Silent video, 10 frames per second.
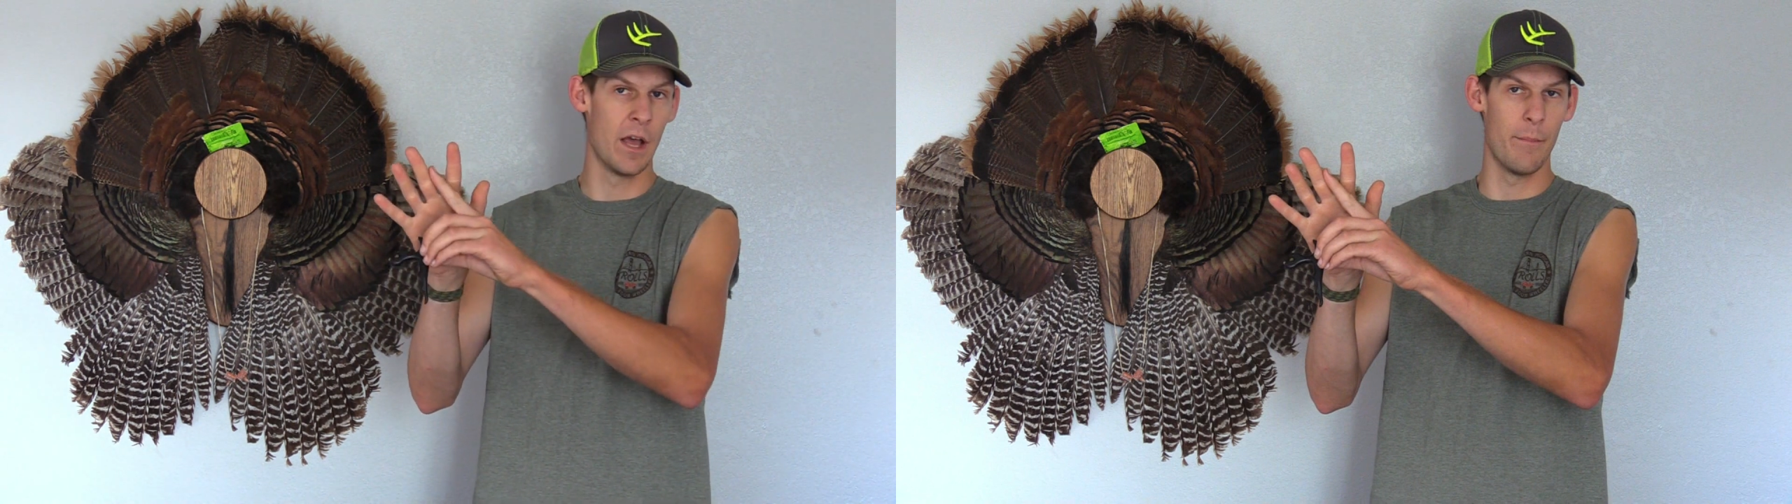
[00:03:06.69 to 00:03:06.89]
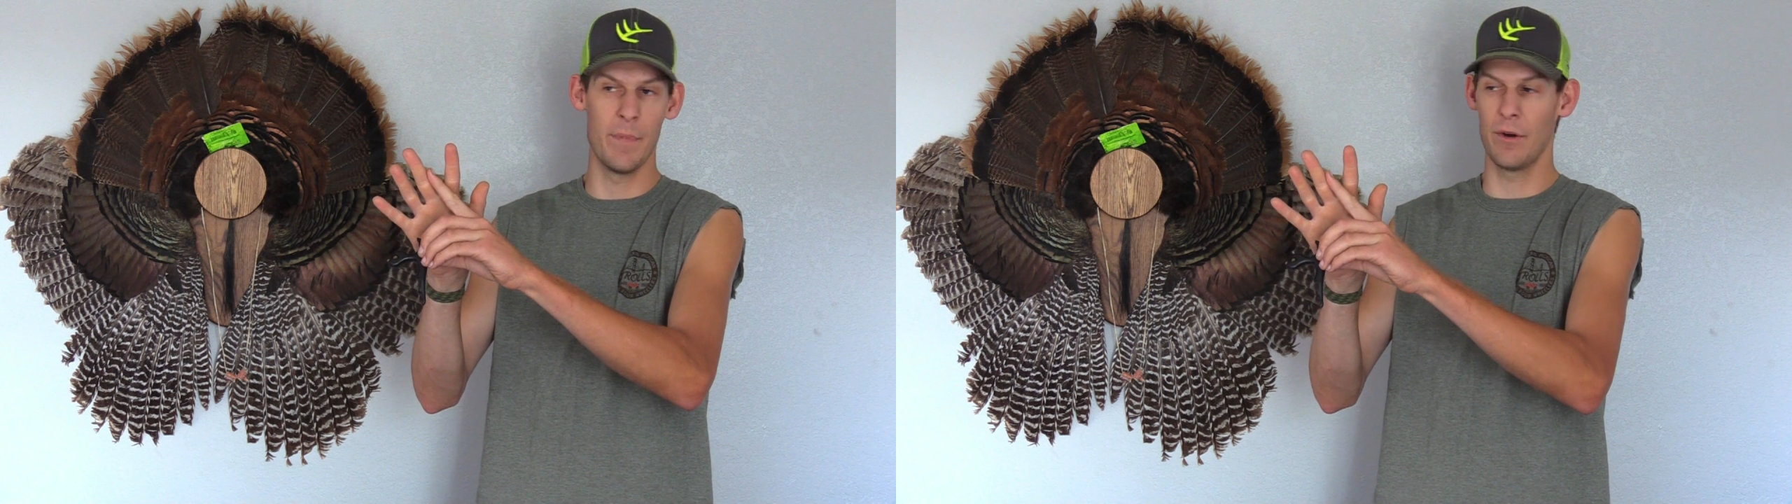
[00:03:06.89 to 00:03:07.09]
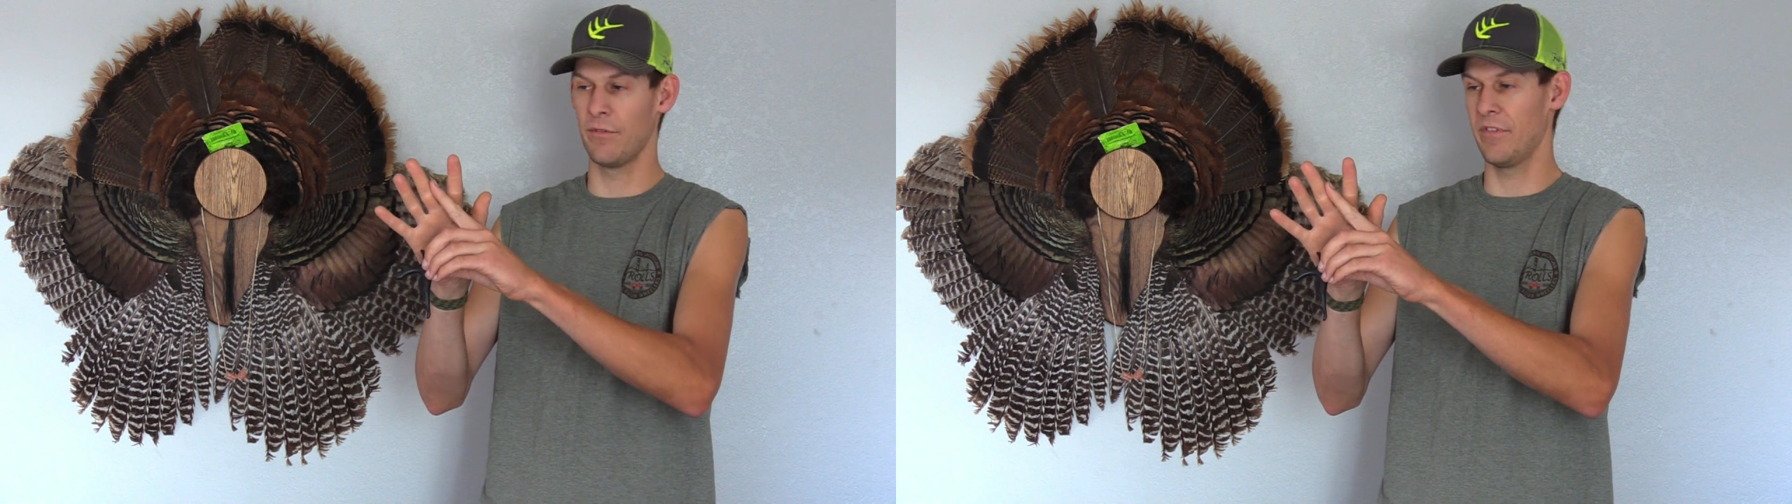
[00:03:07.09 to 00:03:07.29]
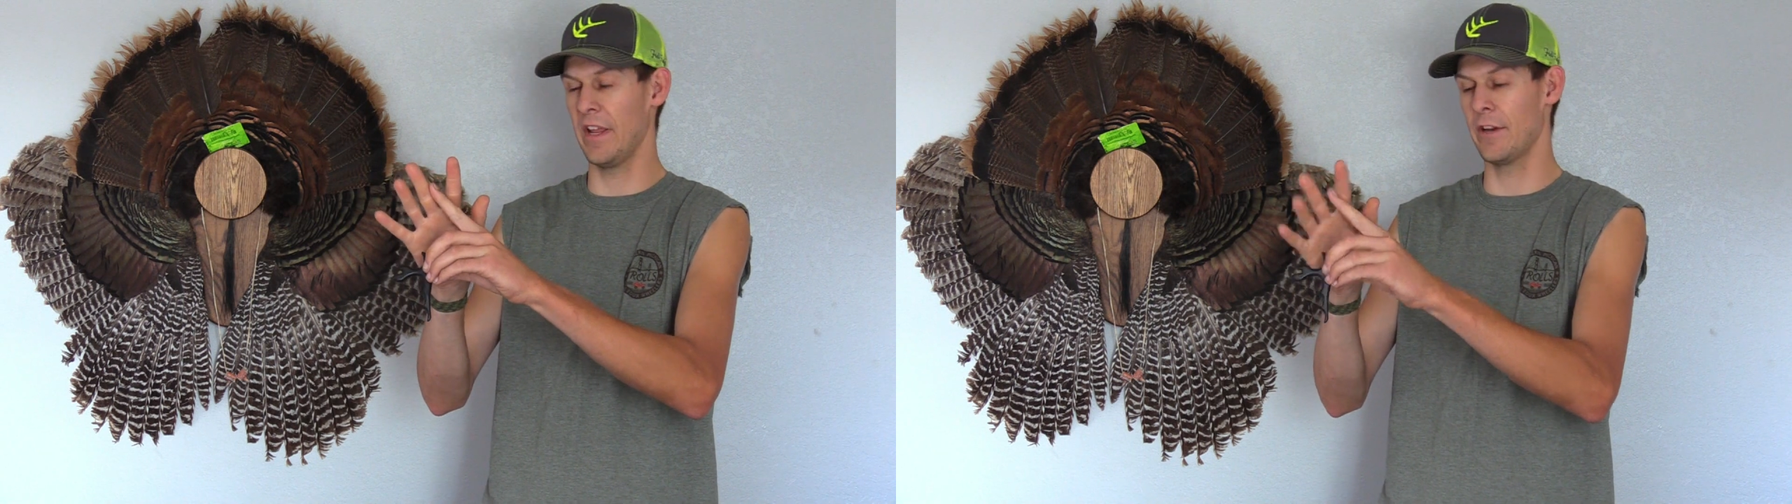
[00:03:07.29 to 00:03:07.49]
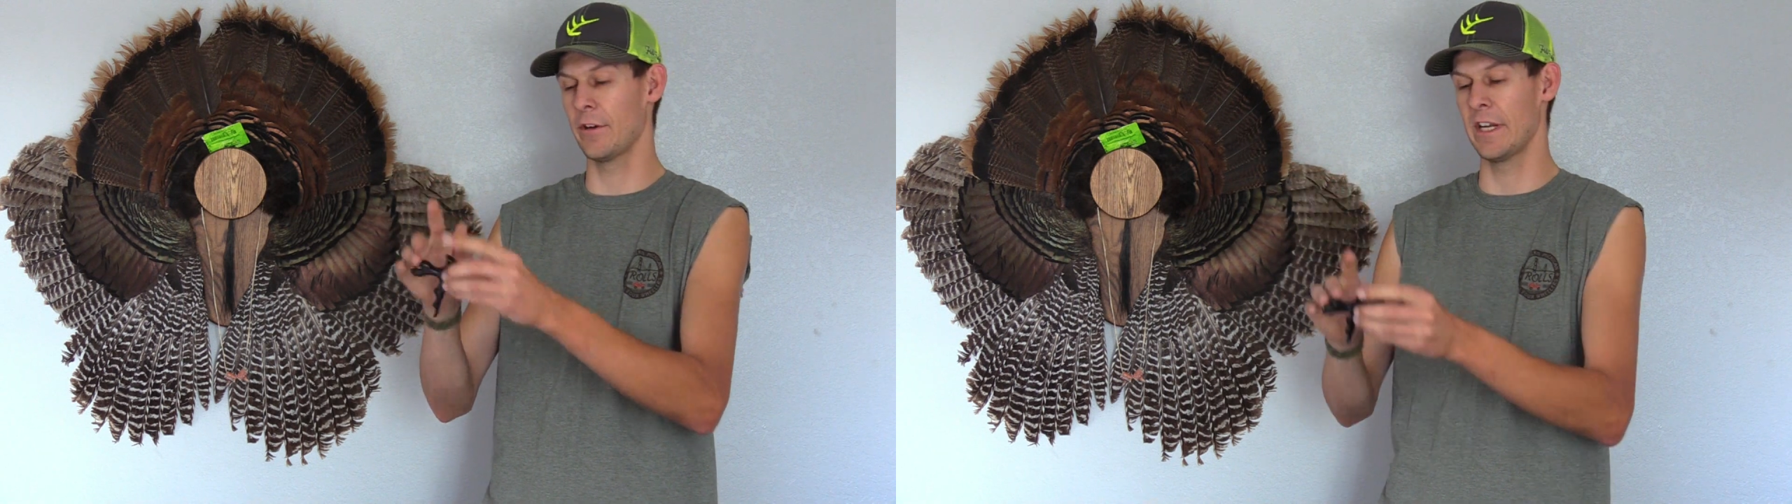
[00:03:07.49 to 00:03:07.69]
middle
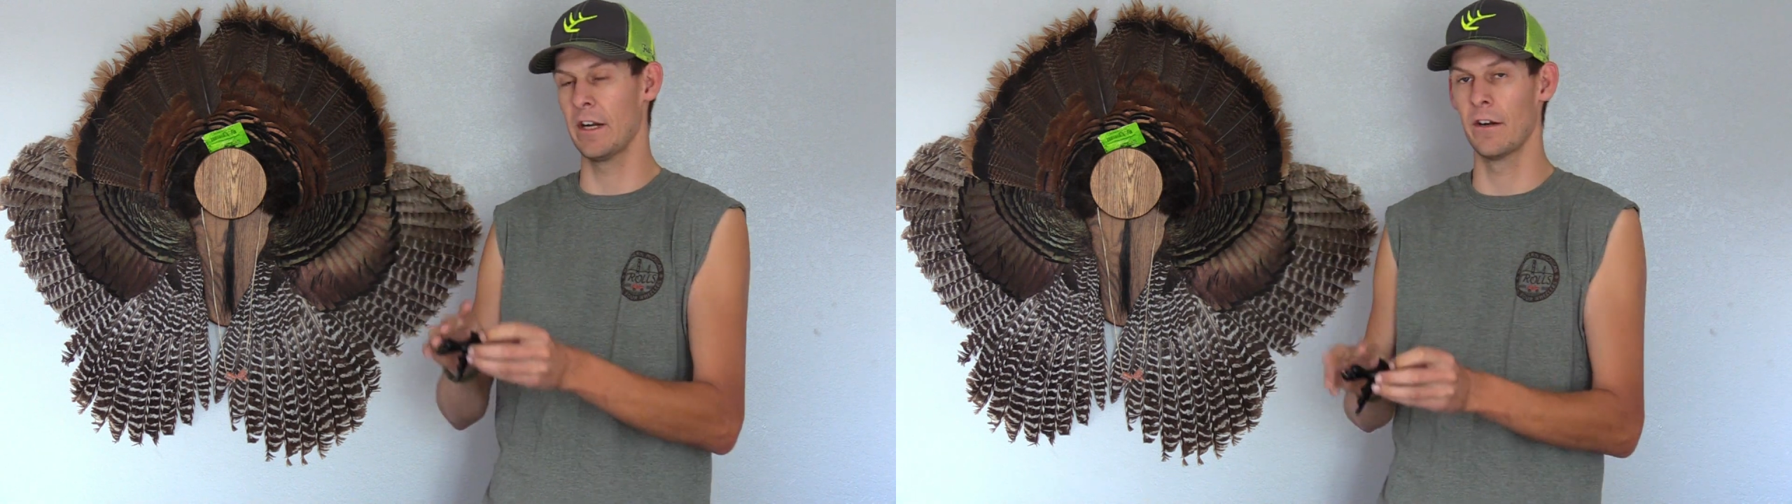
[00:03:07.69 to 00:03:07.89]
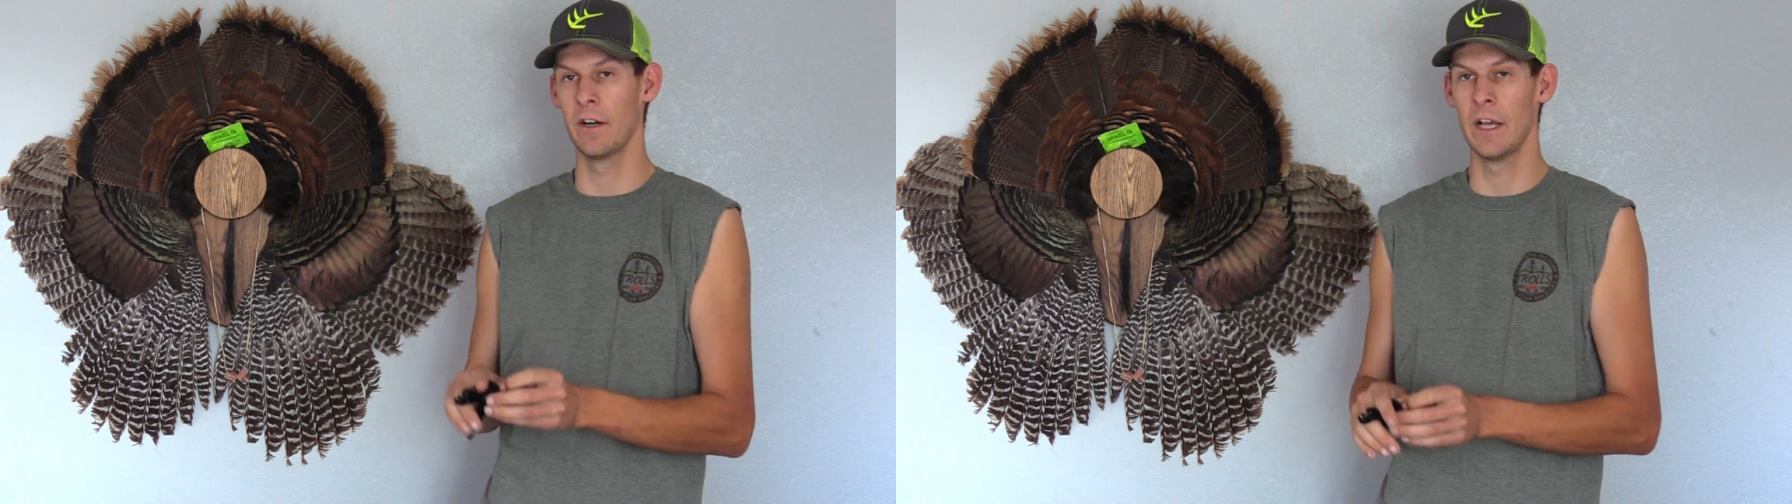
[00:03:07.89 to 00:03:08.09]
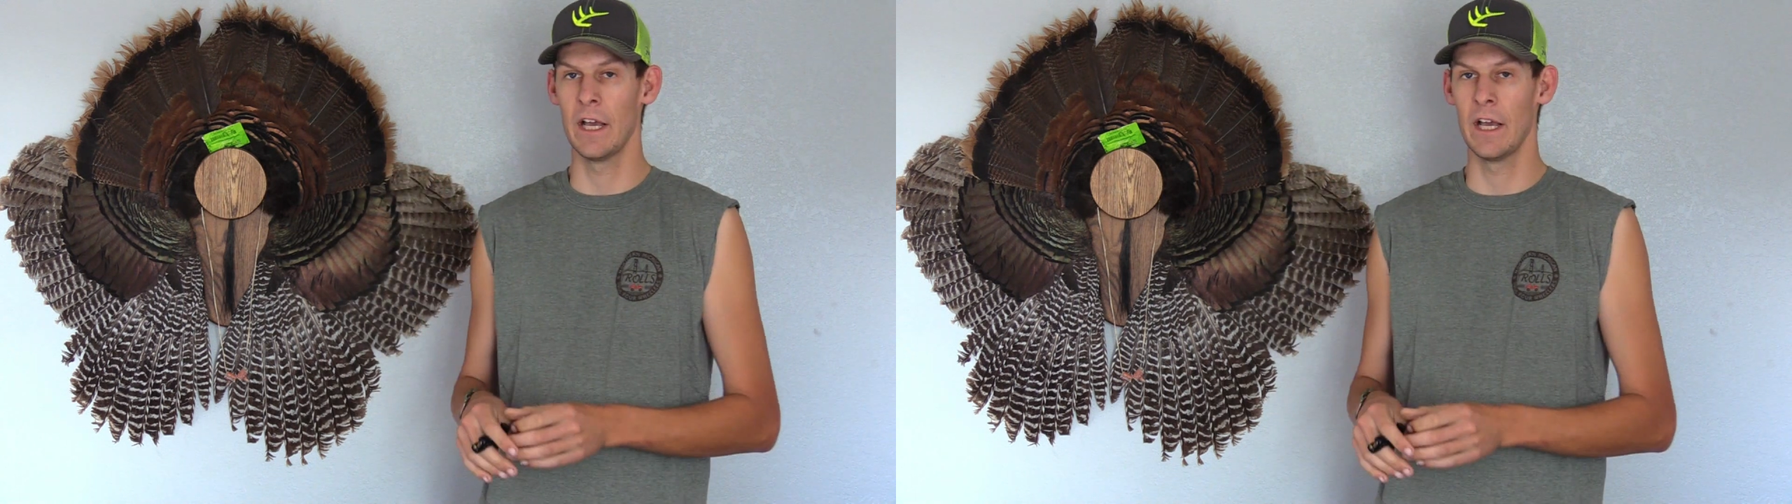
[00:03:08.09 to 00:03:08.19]
finger here.